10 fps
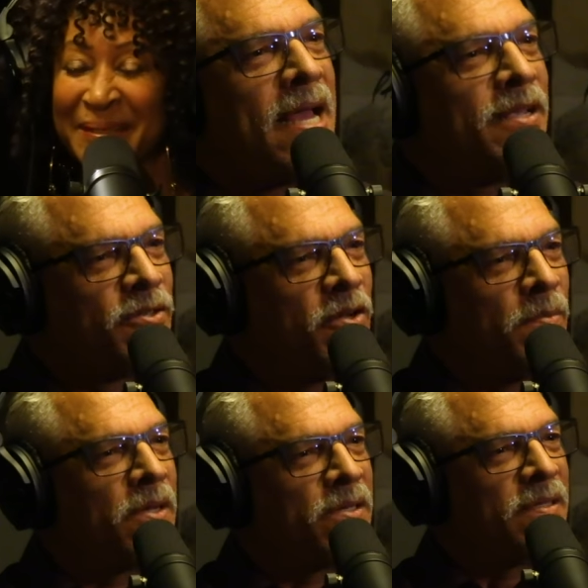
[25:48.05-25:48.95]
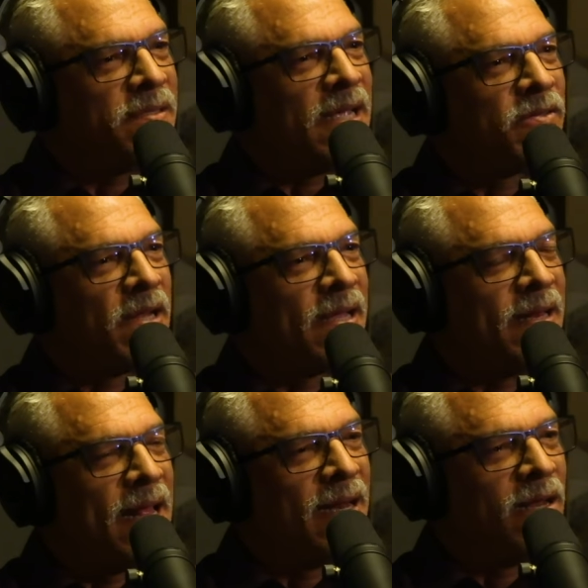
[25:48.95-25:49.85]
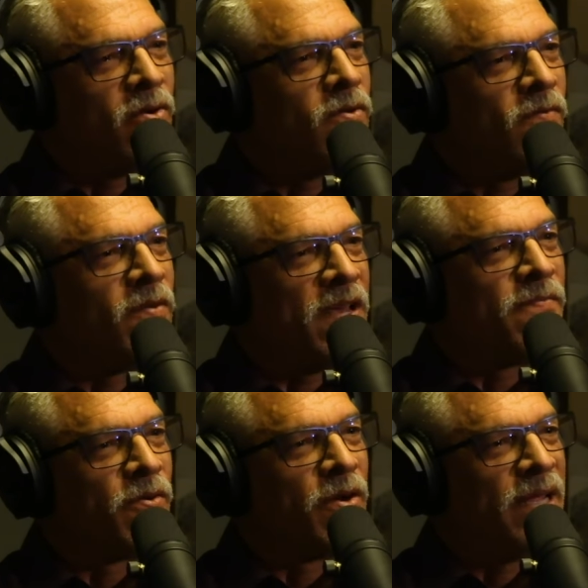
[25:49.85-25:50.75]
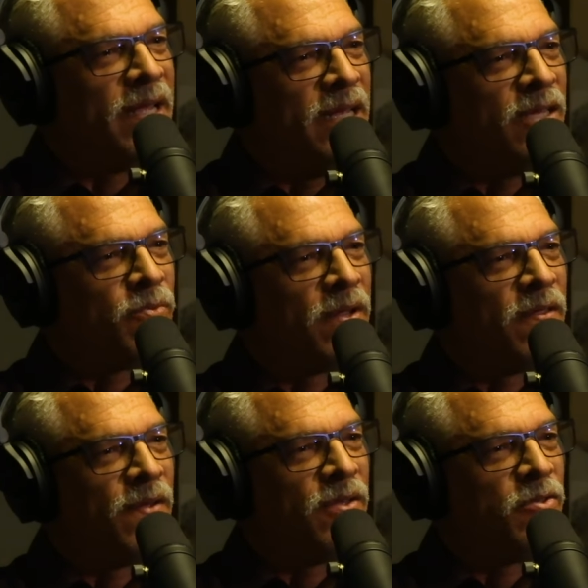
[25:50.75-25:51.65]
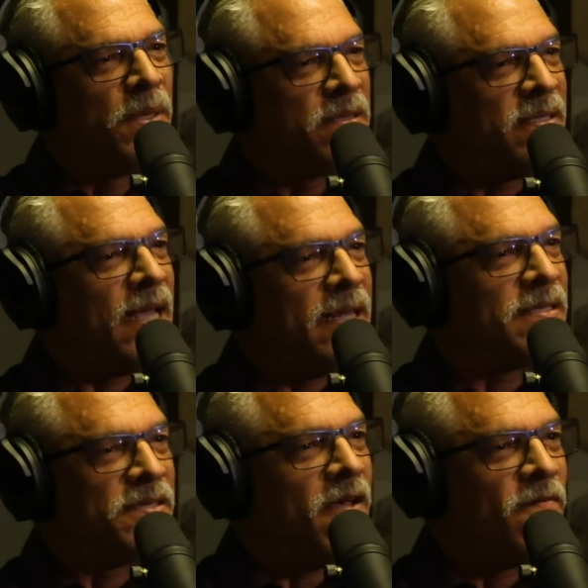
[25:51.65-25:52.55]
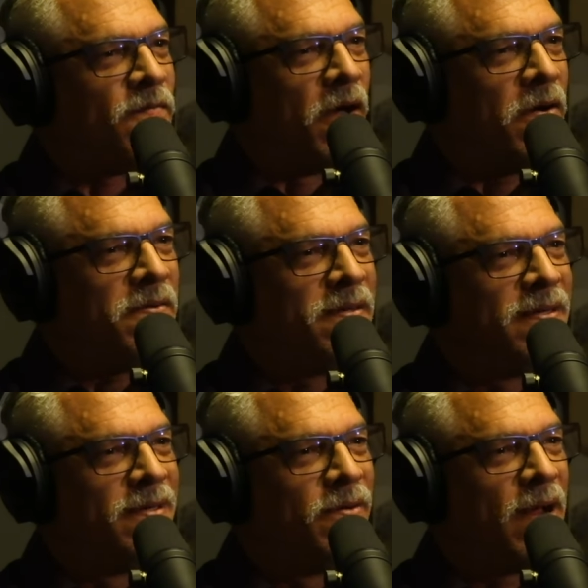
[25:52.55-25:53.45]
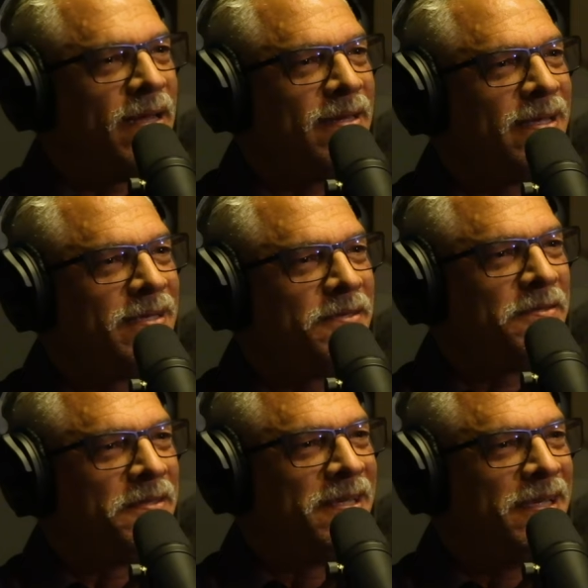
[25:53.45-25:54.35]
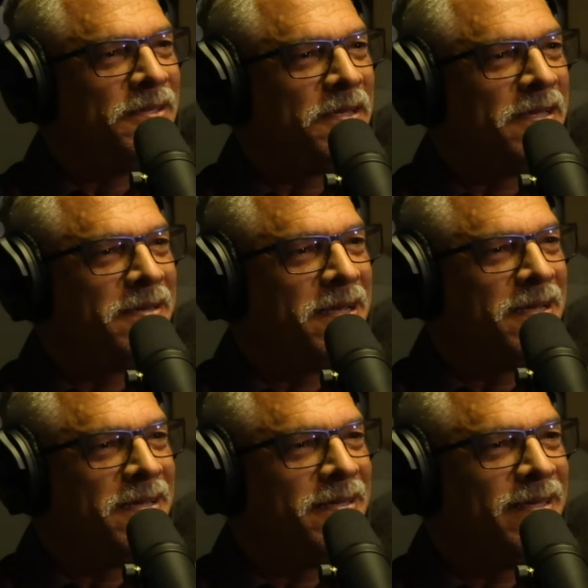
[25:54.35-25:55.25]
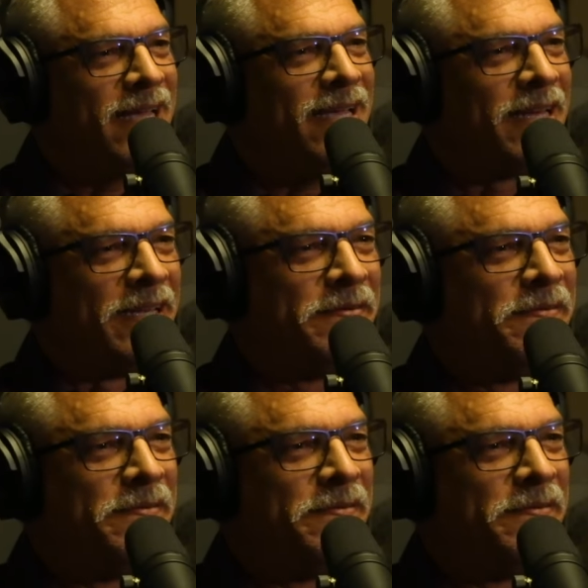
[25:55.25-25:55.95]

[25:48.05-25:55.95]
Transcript: Well, that's nice, you know, because it sounds like it had a local flavor in each one of the venues. But the Tate itself, though, yes, right, is in England.